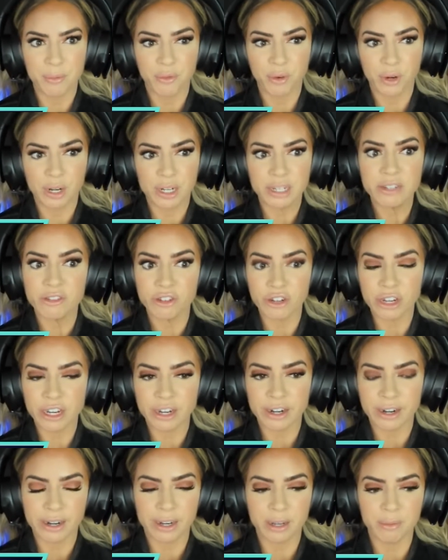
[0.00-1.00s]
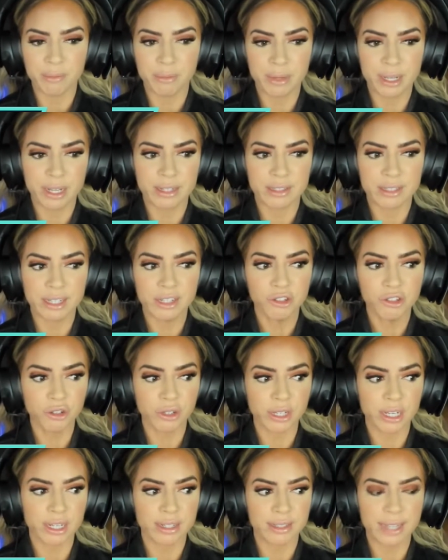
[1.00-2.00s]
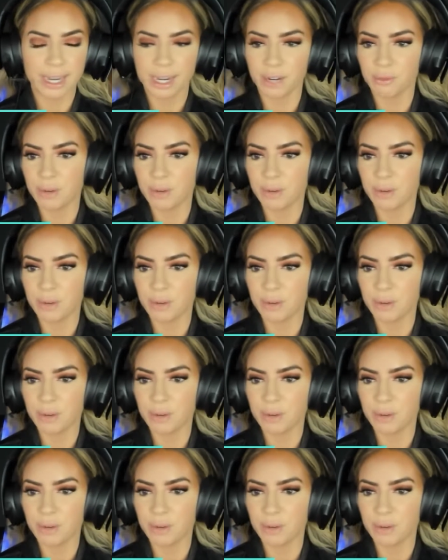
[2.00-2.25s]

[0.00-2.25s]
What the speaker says: for an engineer, it can be essentially a second